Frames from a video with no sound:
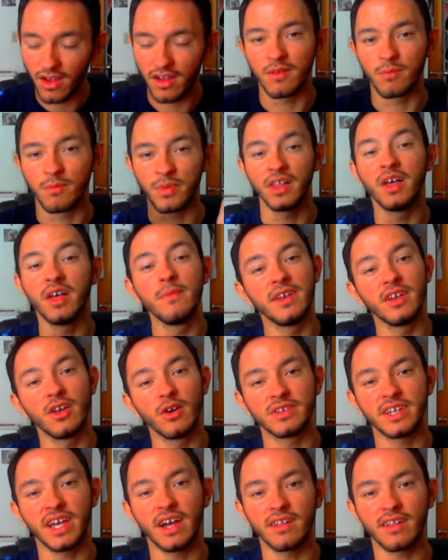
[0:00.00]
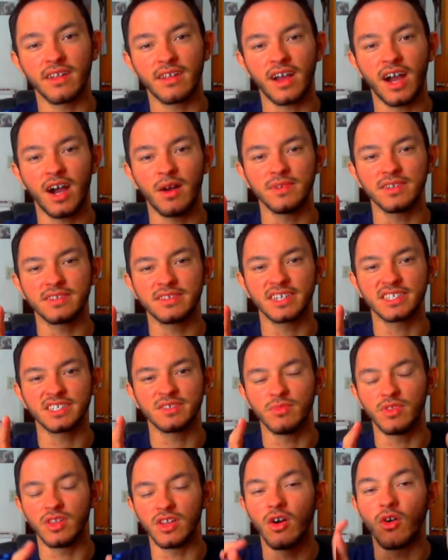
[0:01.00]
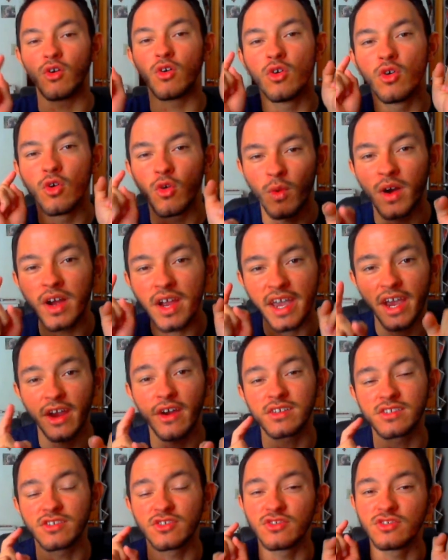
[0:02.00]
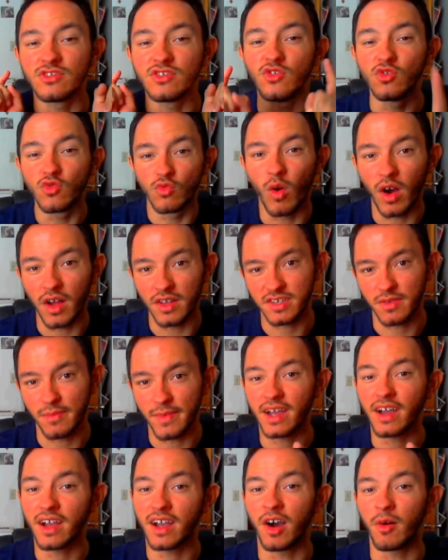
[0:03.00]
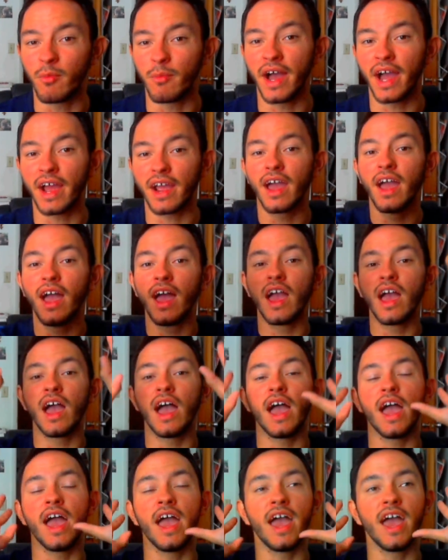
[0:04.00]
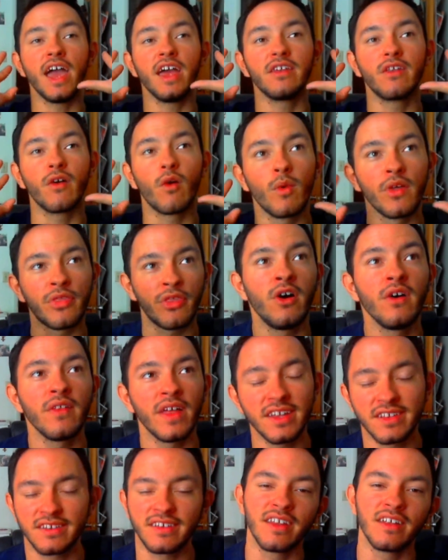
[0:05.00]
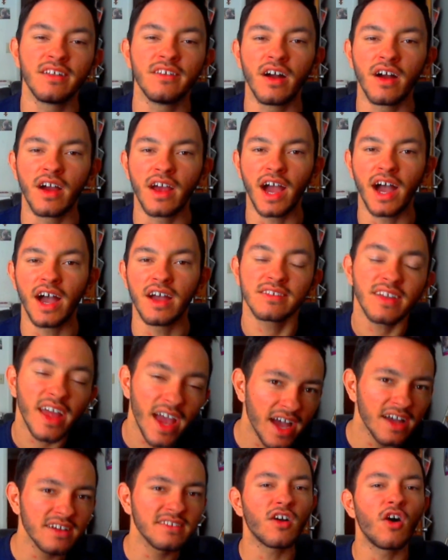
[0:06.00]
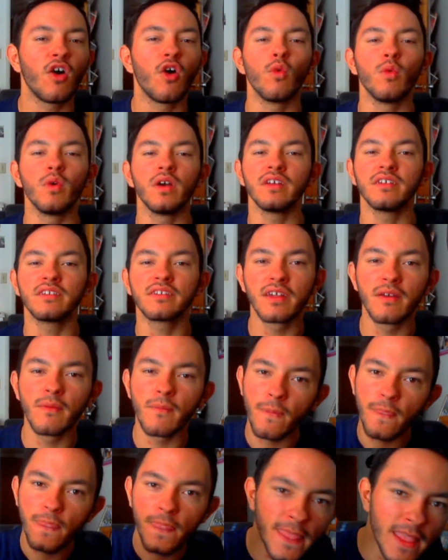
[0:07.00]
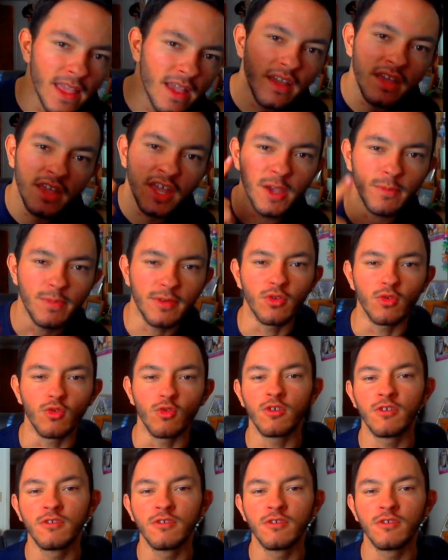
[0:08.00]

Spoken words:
But let me know down in the comment section below, what character do you want to make a comeback? And with all that said and done, guys, as always, keep it cool.